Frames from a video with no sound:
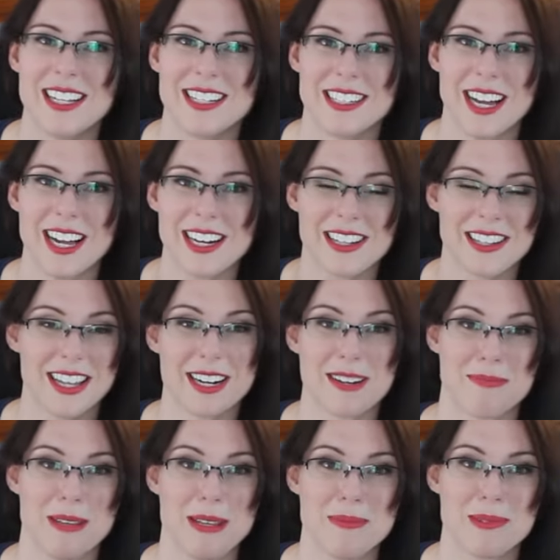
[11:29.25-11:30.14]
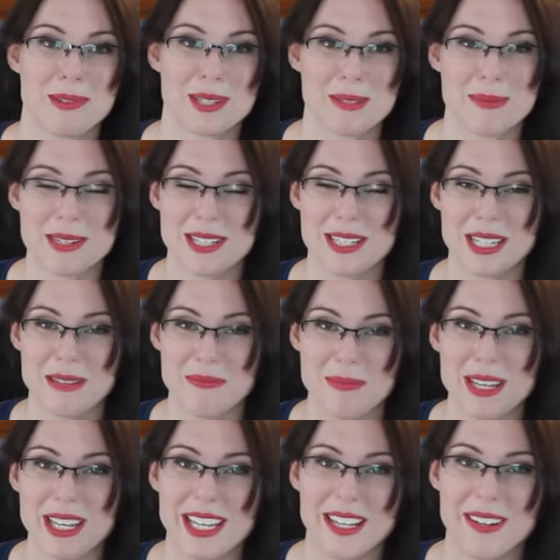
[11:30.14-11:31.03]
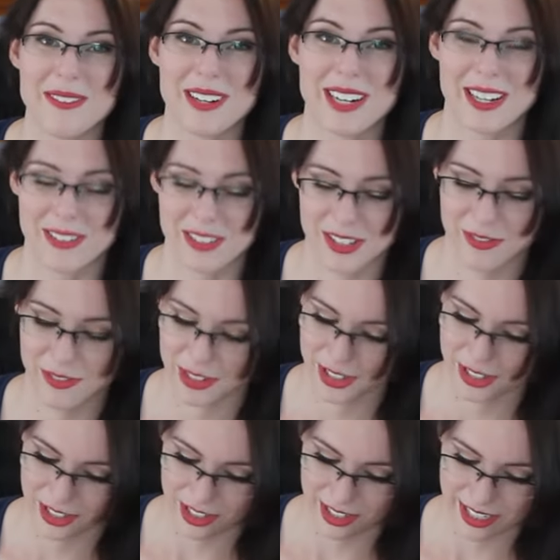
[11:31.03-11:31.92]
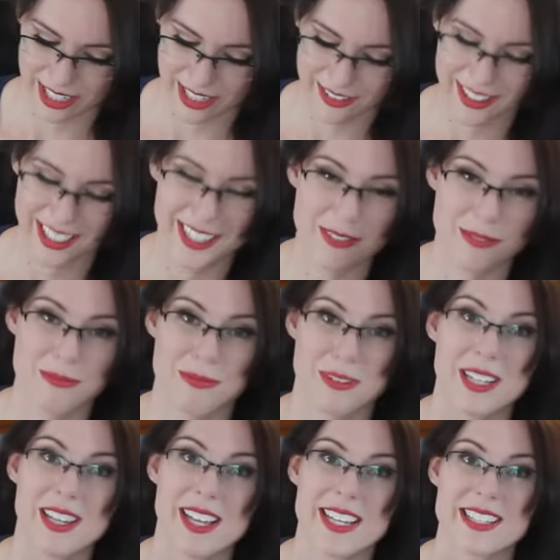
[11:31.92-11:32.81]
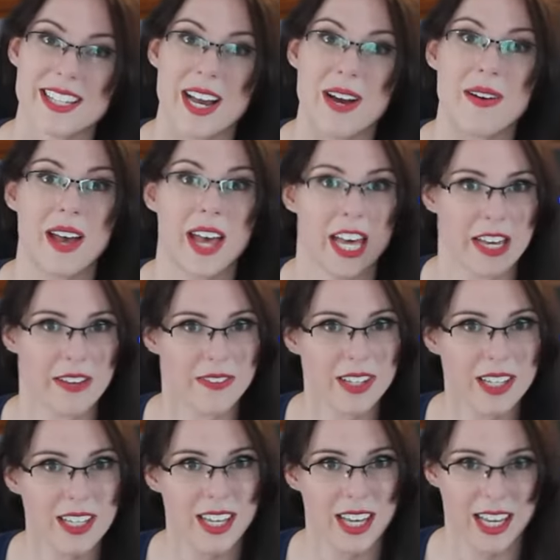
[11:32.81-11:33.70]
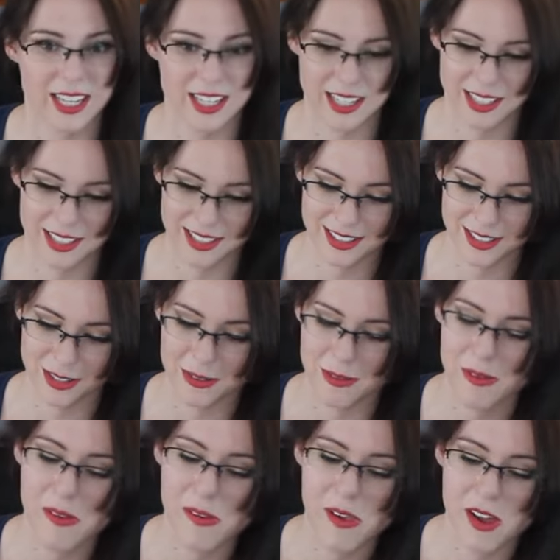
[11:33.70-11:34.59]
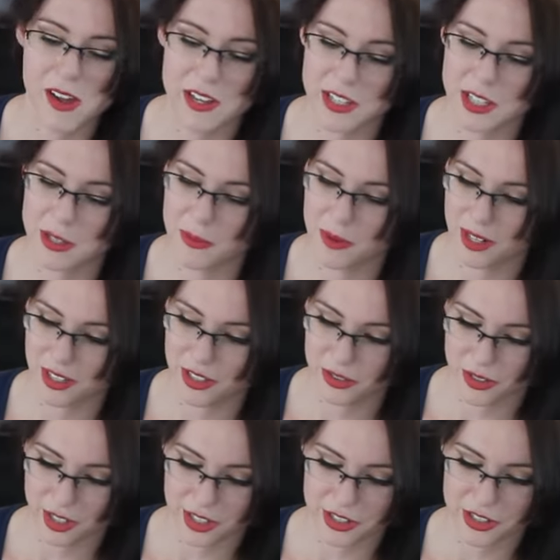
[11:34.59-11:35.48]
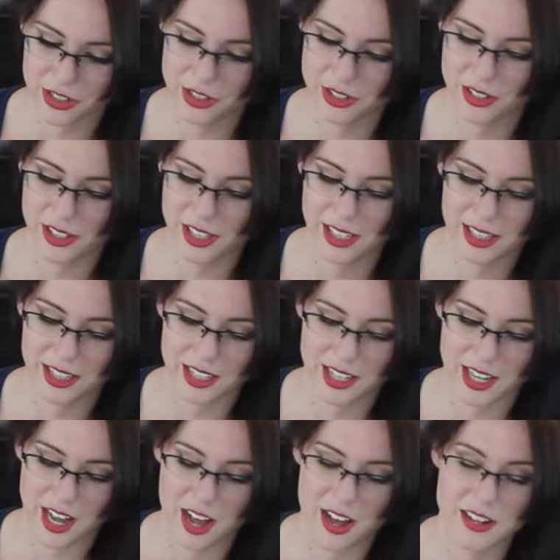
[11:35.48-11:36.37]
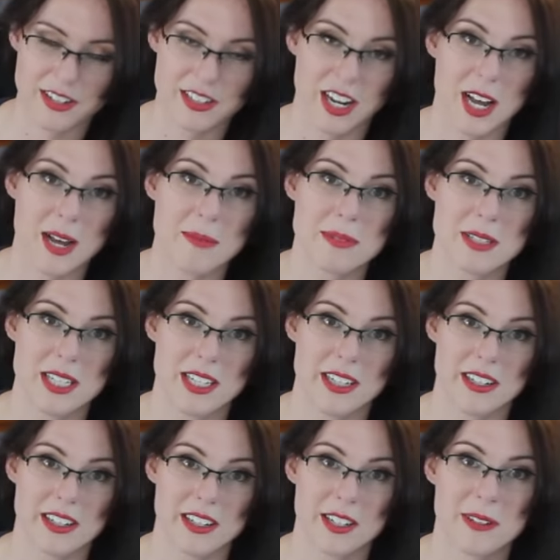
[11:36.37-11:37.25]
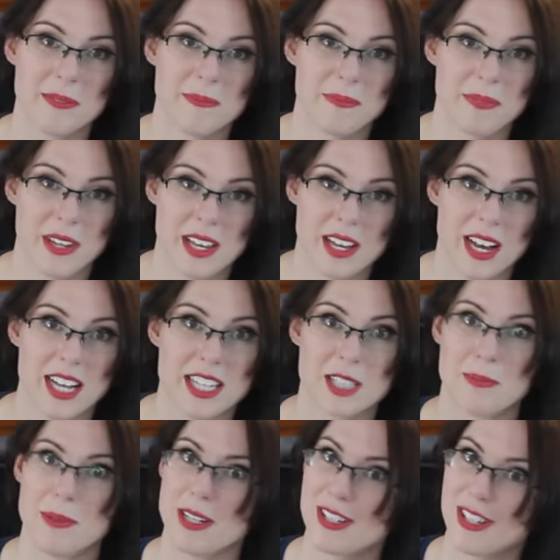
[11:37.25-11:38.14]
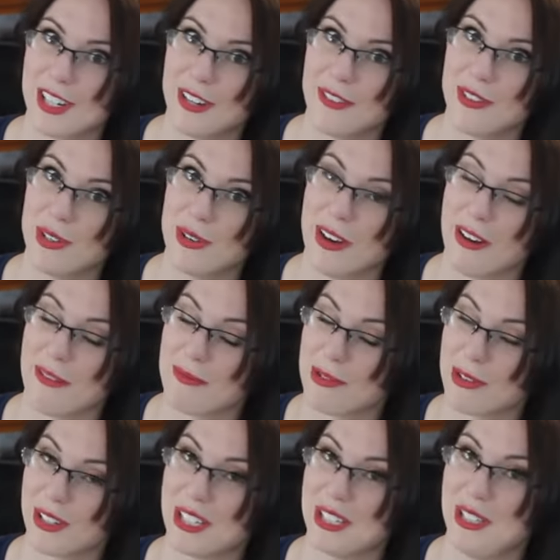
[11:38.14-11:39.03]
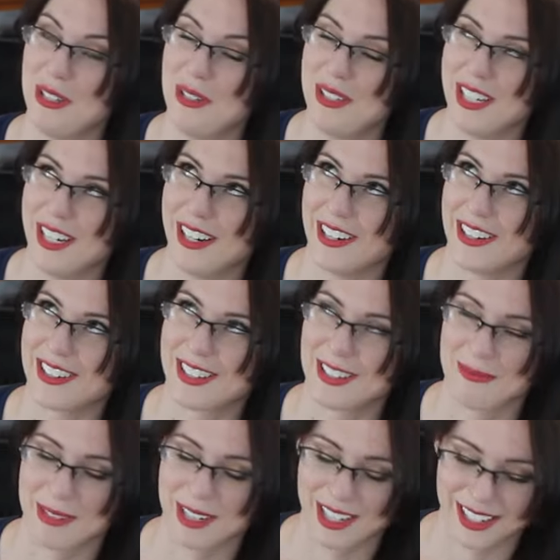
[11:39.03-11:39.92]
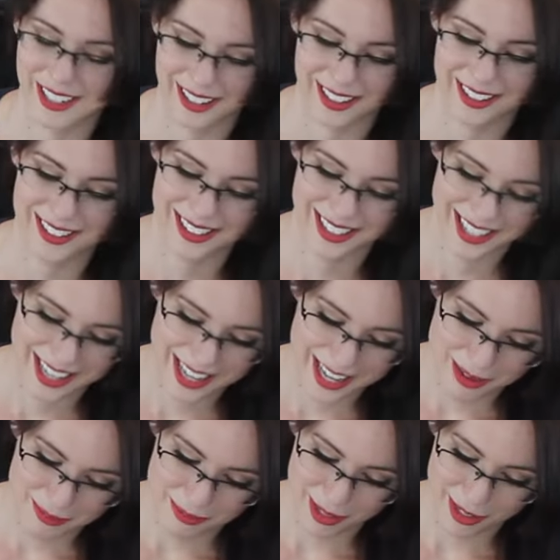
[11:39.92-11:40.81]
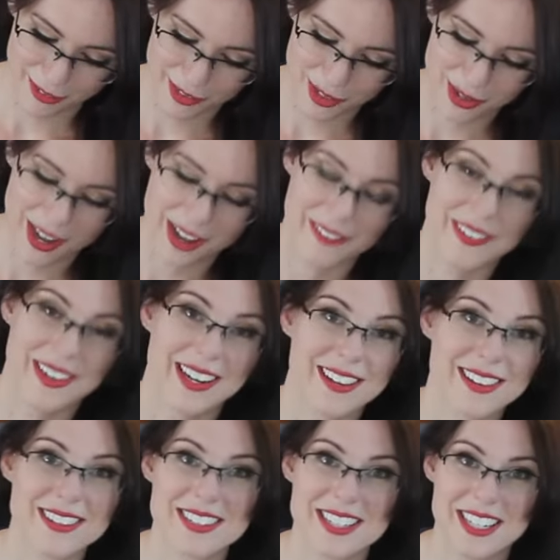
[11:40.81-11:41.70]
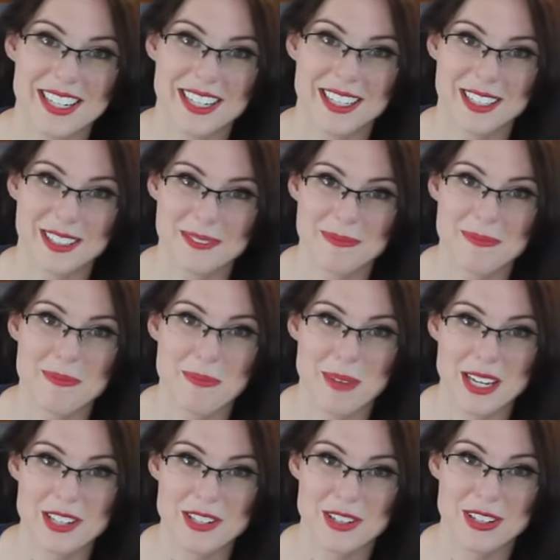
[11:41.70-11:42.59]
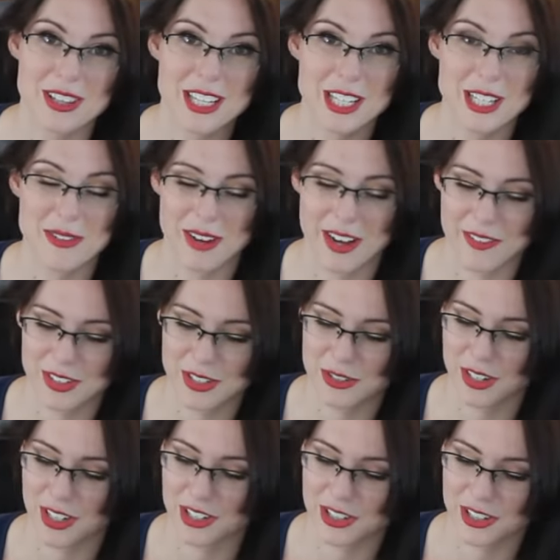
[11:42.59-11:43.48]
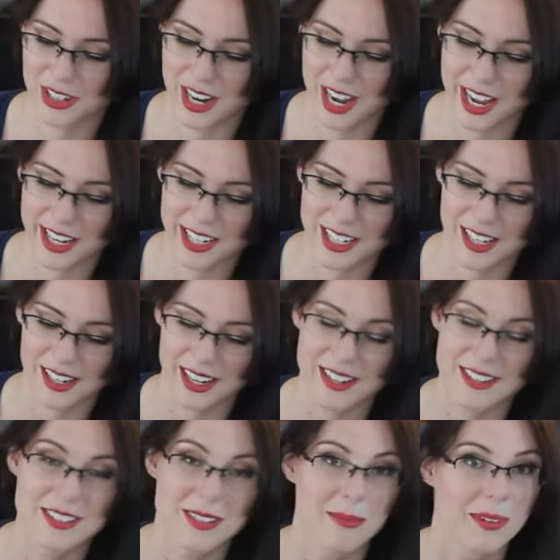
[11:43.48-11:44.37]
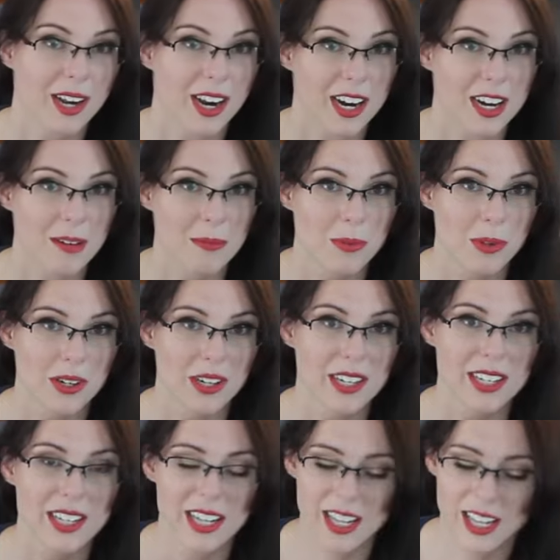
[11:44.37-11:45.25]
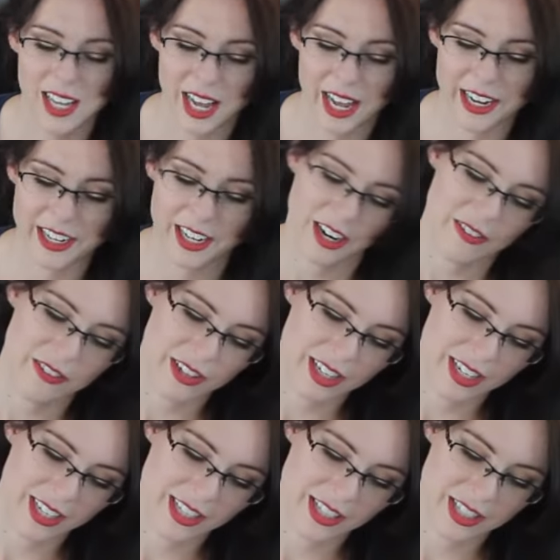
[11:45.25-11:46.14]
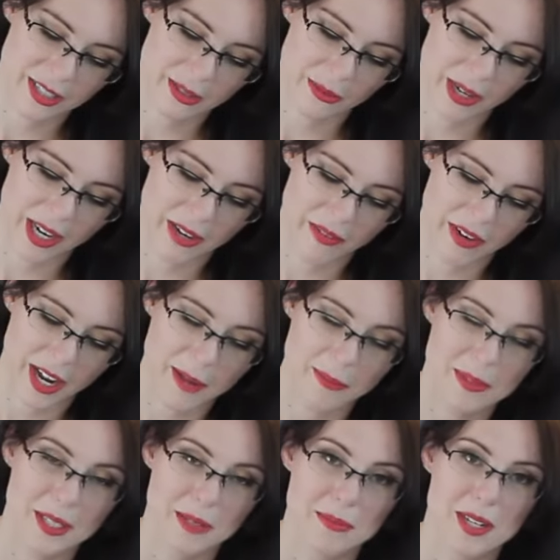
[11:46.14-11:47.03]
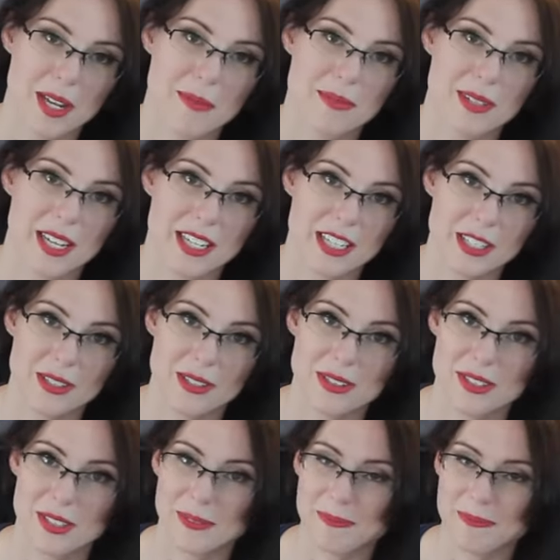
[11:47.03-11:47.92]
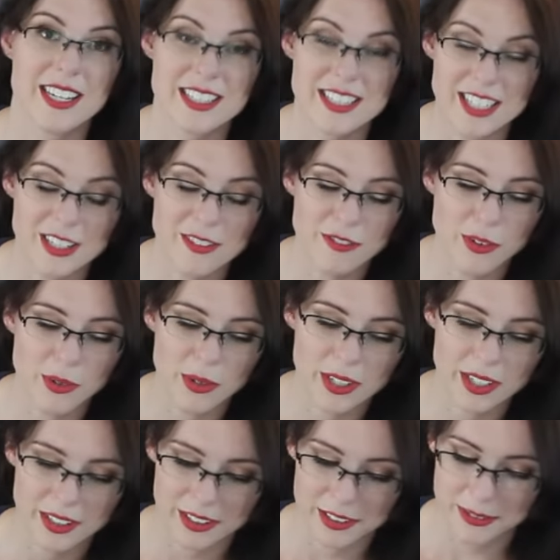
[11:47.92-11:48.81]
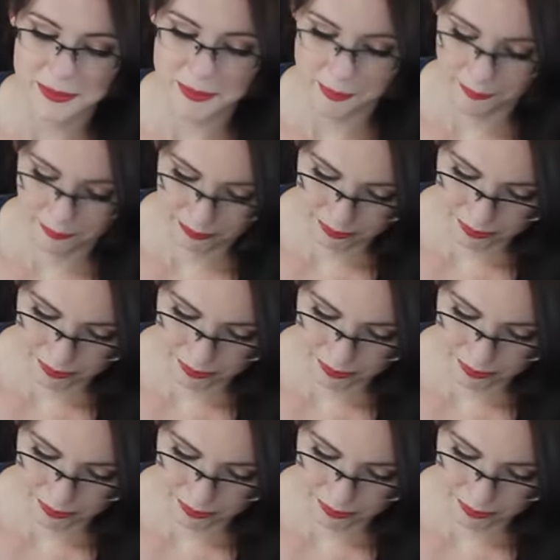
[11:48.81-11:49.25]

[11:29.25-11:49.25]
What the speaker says: not a lot of people, especially me when I was first starting out, they don't realize how heavy cake is. So you want to structure so that the top tier, especially if you have more than 2 tiers, oh my goodness, but if you have another tier, make sure that you have a structure. I cut out some cardboard. I covered it in saran wrap. Sometimes I use tin foil,